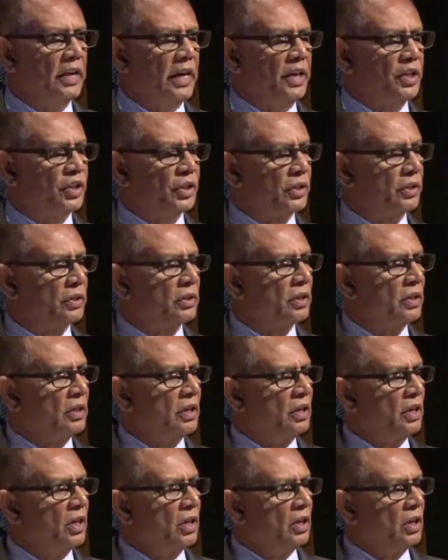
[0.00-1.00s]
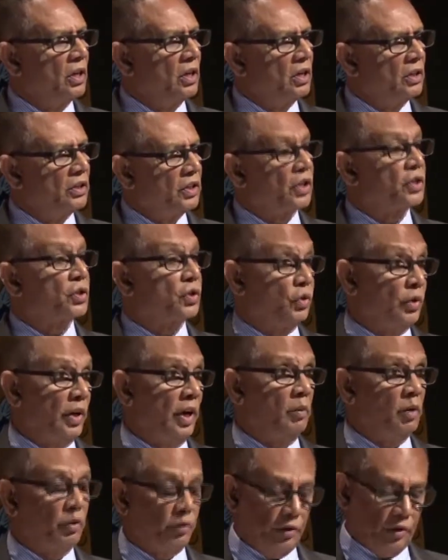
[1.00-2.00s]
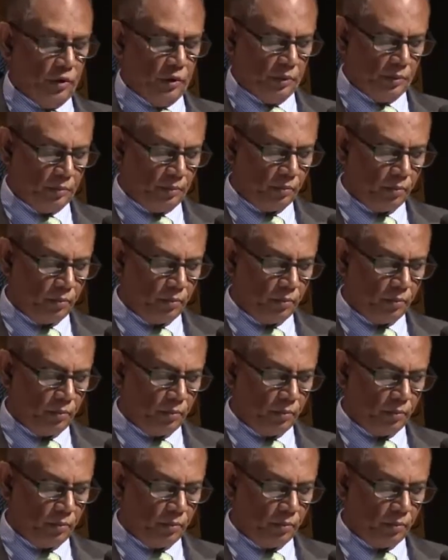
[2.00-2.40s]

nations, just to name a few.